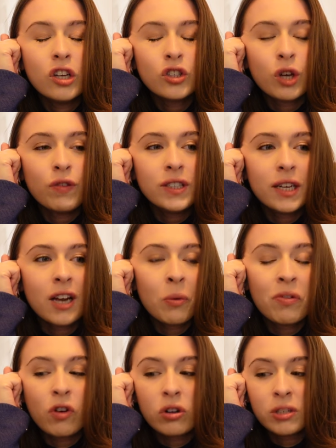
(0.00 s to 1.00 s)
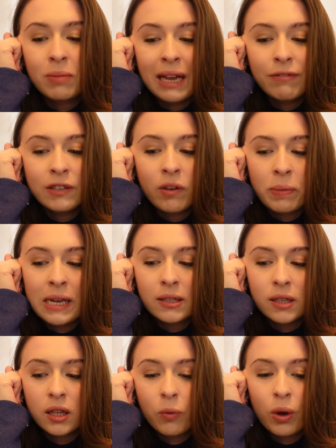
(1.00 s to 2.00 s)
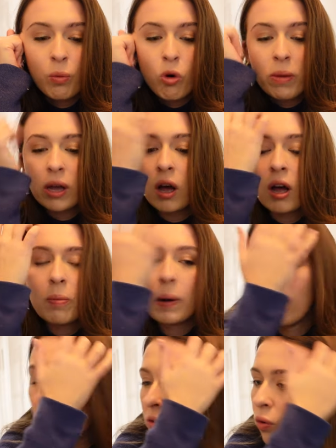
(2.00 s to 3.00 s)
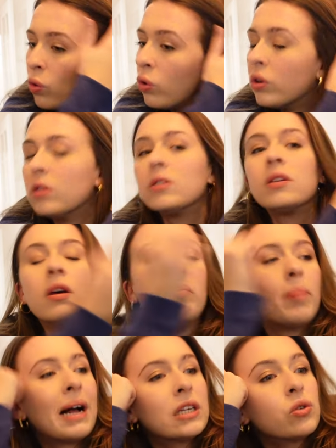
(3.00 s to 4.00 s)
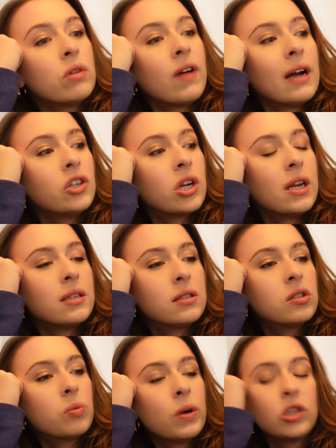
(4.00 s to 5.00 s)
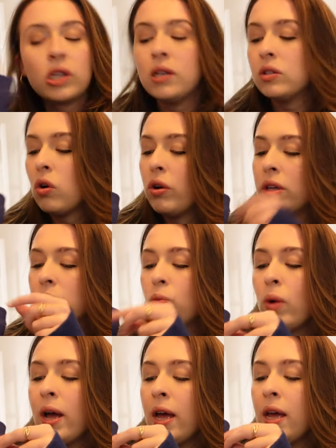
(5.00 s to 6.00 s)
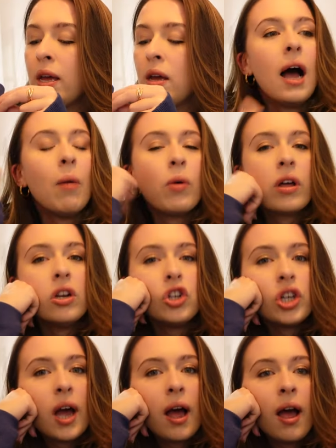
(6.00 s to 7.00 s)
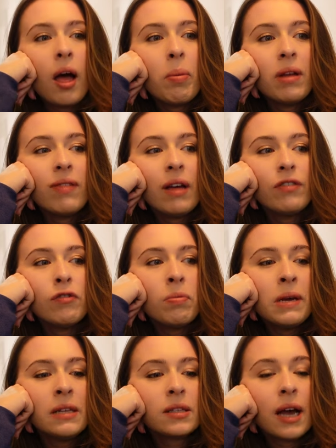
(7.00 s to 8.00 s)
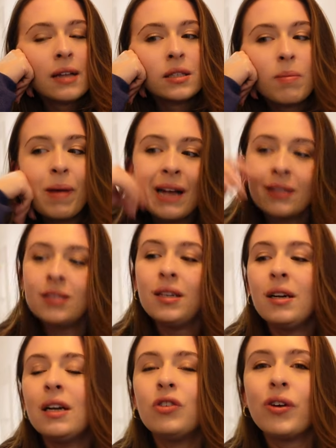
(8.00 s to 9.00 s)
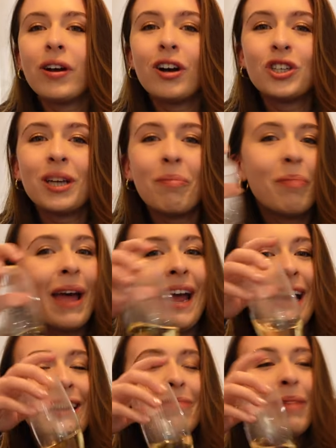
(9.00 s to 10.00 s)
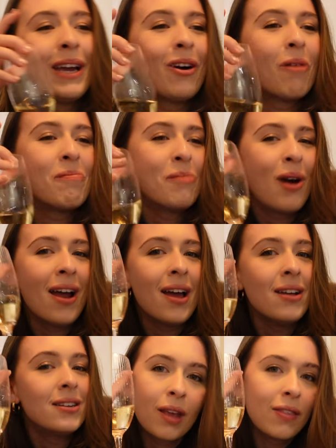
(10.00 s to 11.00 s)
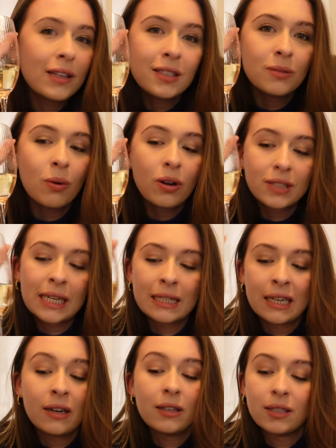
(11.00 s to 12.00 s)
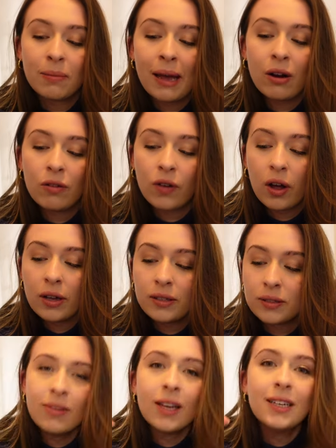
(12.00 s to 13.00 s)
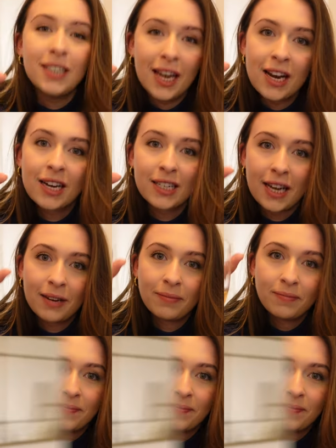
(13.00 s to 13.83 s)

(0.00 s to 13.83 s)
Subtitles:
So for dinner, we've got some leftover pizza that we're warming up. We've ordered some pasta evangelists, which is on its way. And we're gonna share a bit of leftover pizza and some pasta and drink our champagne and bake our bread. This is what Saturday nights are made of, guys. 10 out of 10.